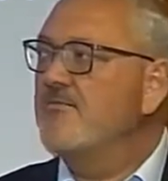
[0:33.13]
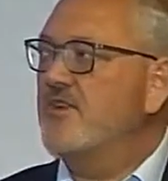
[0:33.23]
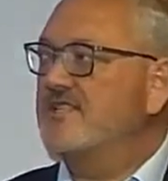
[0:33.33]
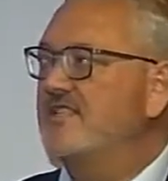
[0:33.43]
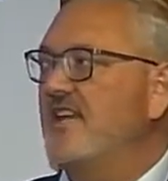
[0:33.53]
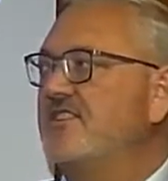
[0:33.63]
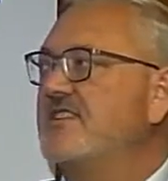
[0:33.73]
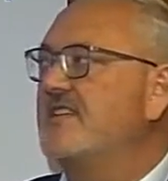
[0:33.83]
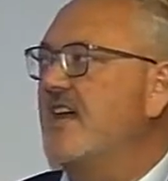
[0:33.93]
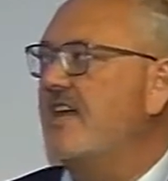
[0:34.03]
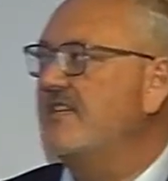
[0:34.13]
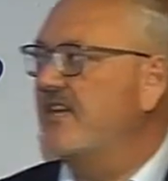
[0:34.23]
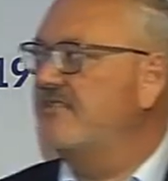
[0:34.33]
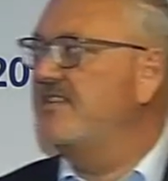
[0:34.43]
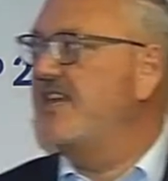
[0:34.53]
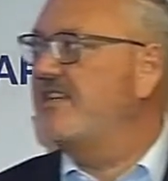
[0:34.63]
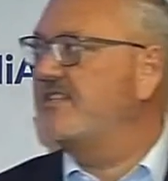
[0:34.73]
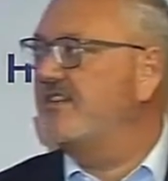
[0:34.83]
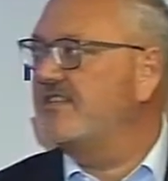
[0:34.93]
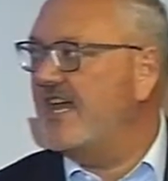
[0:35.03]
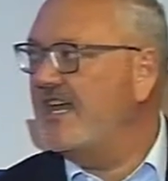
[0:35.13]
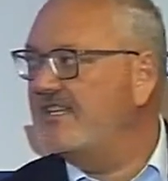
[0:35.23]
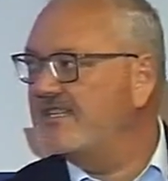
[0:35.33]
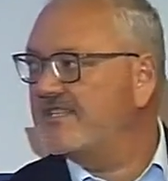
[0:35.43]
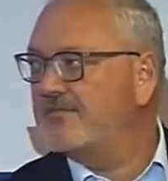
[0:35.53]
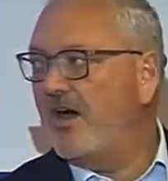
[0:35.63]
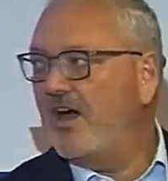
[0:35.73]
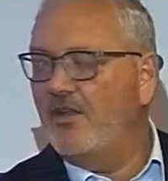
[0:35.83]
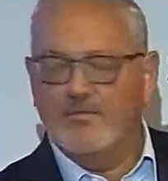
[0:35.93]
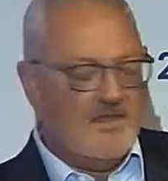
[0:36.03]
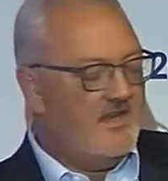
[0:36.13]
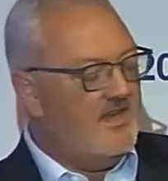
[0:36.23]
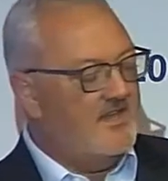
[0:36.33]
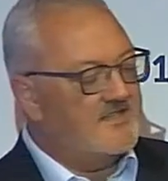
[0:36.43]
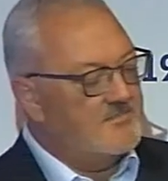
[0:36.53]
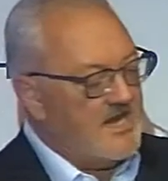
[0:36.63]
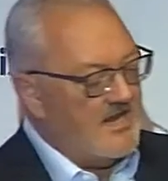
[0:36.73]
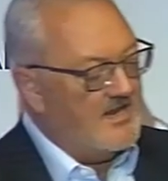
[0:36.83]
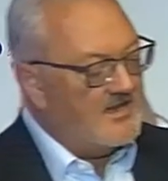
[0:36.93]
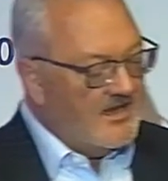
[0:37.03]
presentation today, so today is a good day to smile and to mean it.